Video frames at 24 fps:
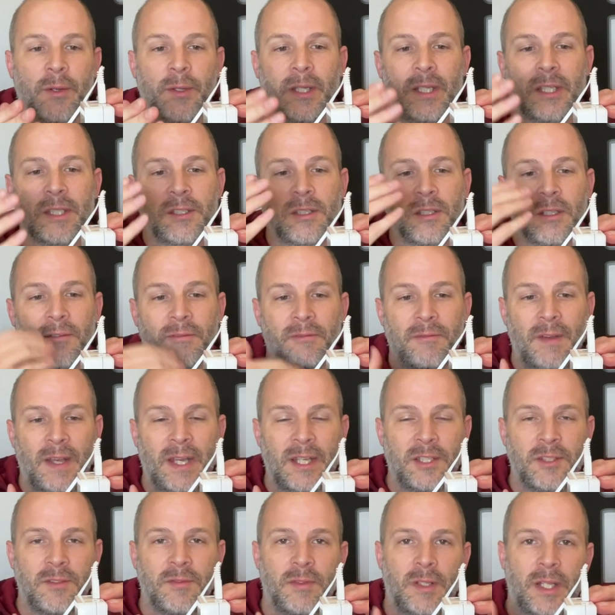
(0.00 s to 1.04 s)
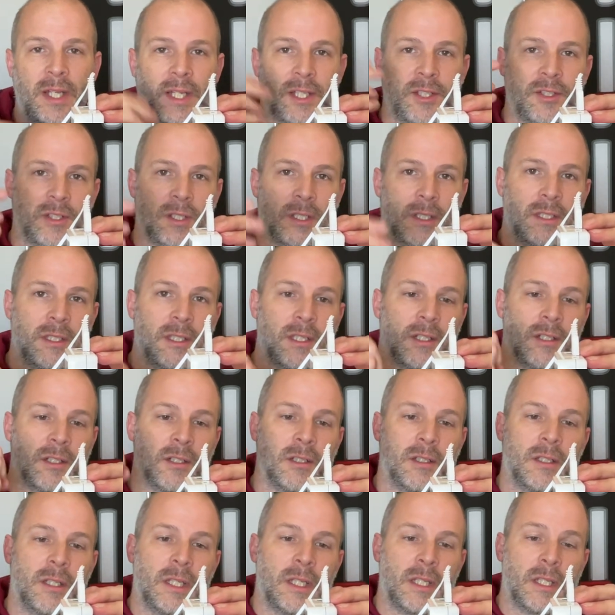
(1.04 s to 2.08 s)
it is going to fast flash
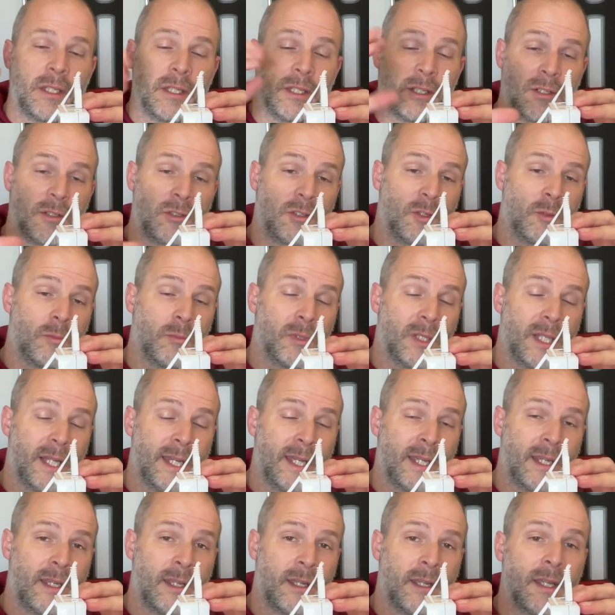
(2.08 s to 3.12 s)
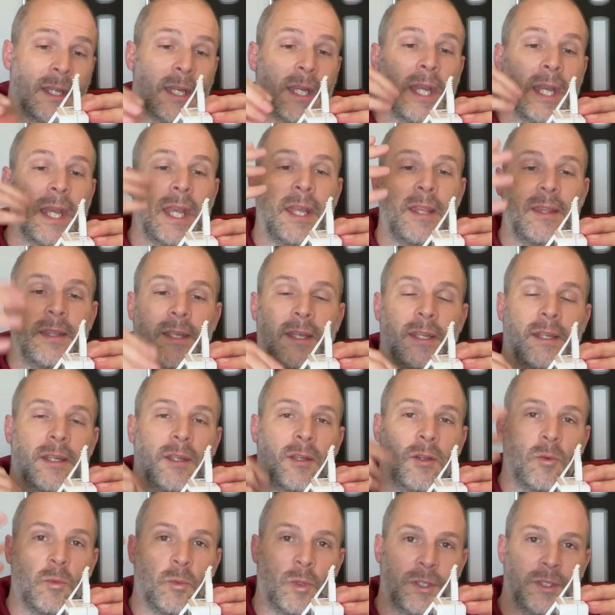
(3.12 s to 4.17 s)
until it'll go blank. And then
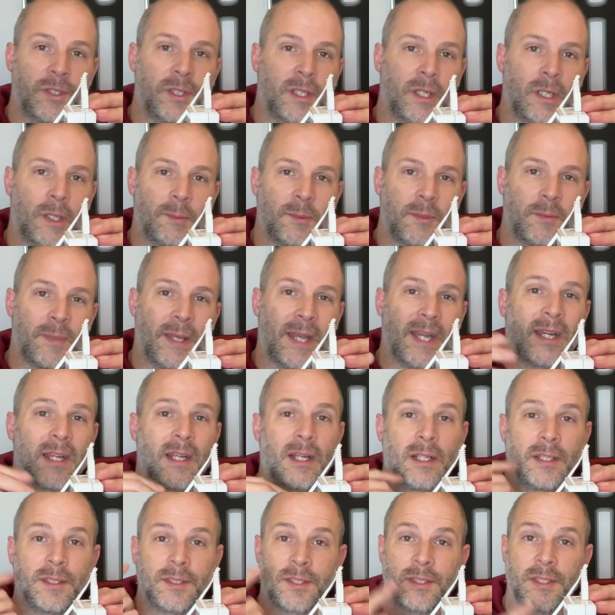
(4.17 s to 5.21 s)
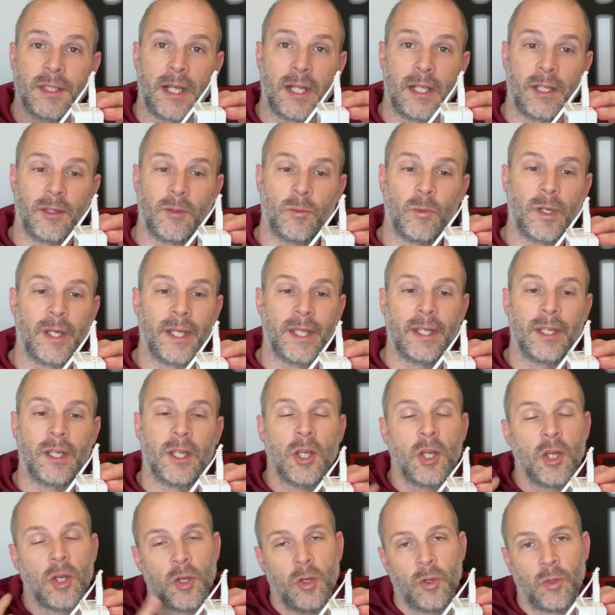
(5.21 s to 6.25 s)
once it comes back on solid white,
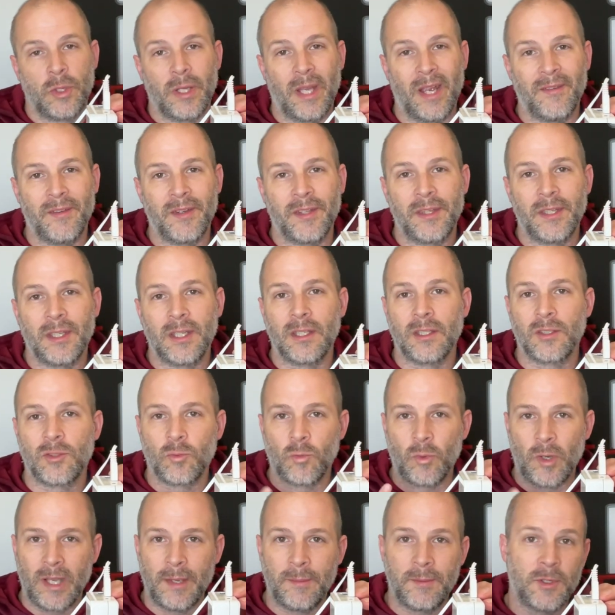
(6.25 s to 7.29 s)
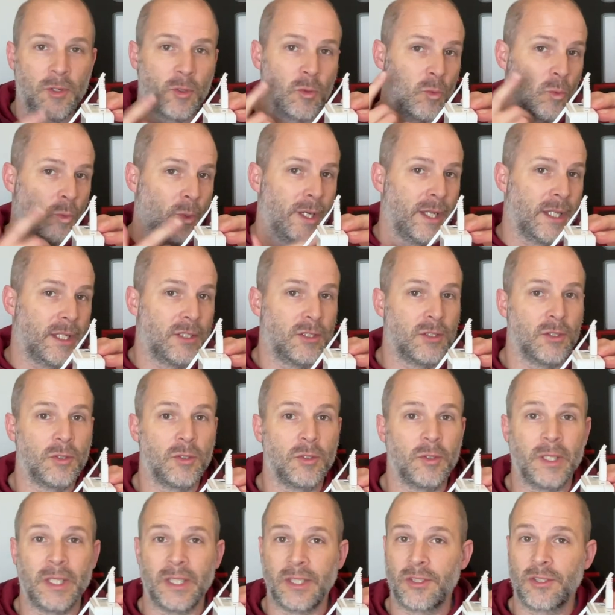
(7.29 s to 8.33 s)
everything is wiped, ready to
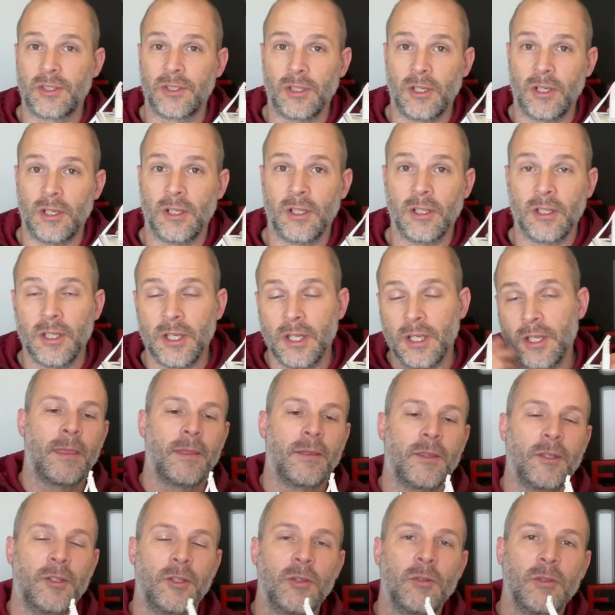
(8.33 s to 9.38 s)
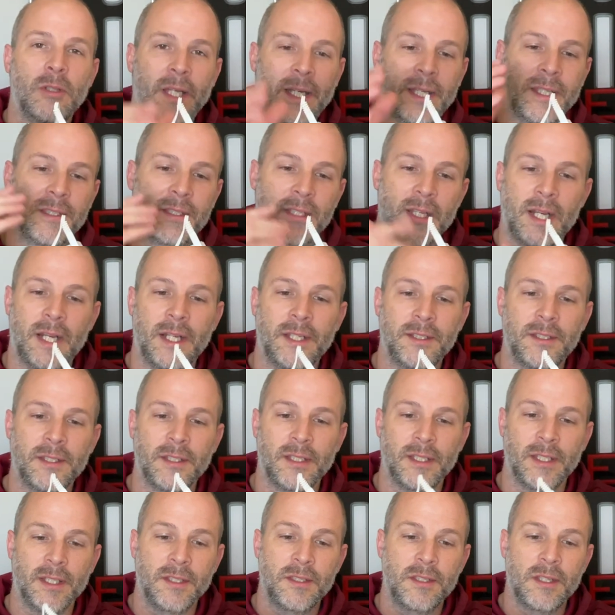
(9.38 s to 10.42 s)
install the new lights onto
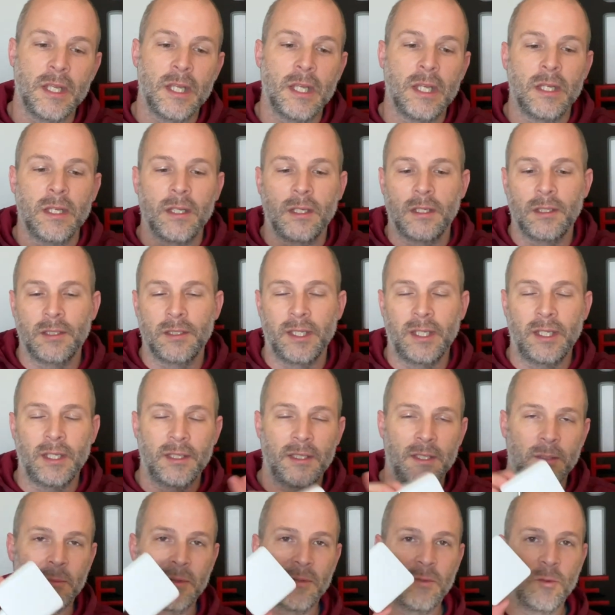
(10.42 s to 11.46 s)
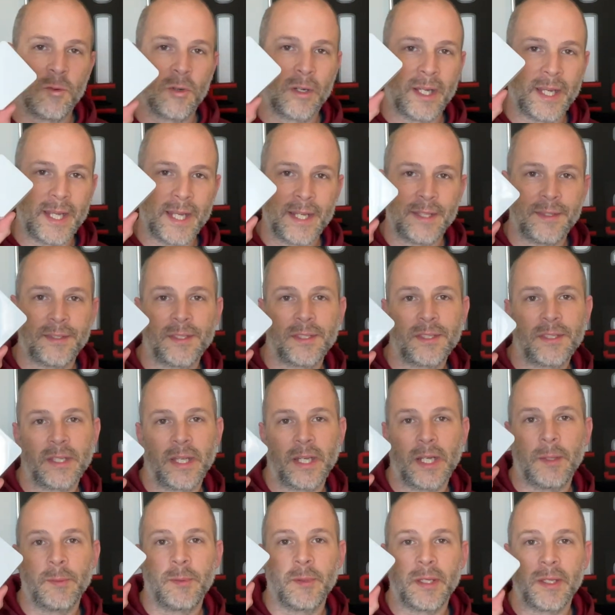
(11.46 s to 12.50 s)
this. Because like I said before, I had this set
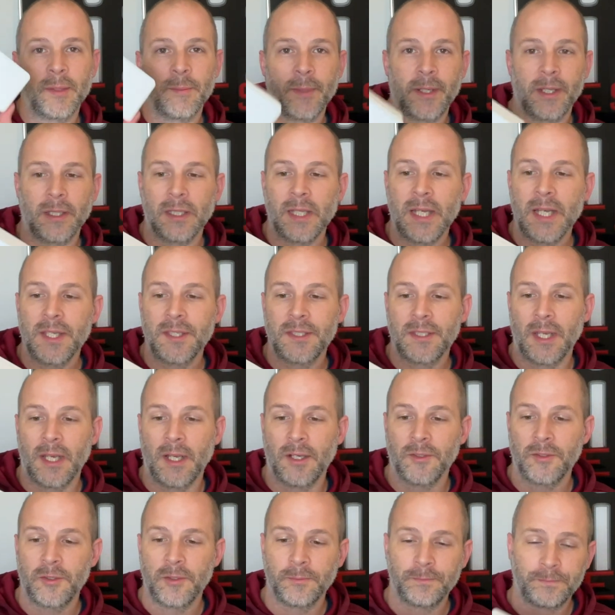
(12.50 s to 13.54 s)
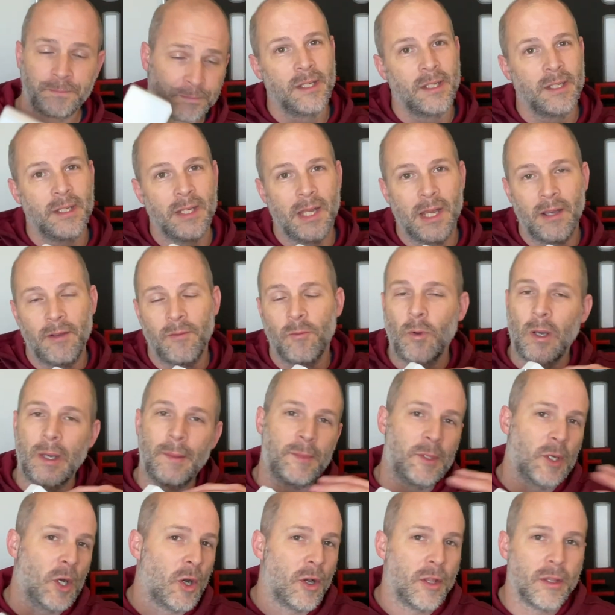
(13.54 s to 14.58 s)
up at my last house. Now I've wiped
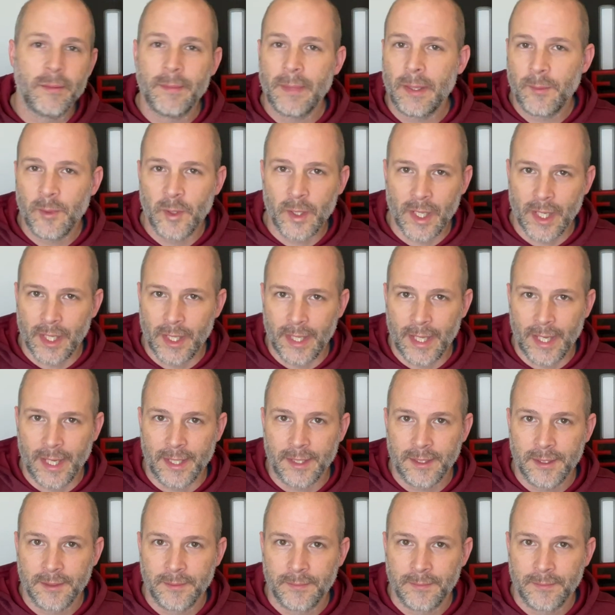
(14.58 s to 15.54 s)
all the memory on that.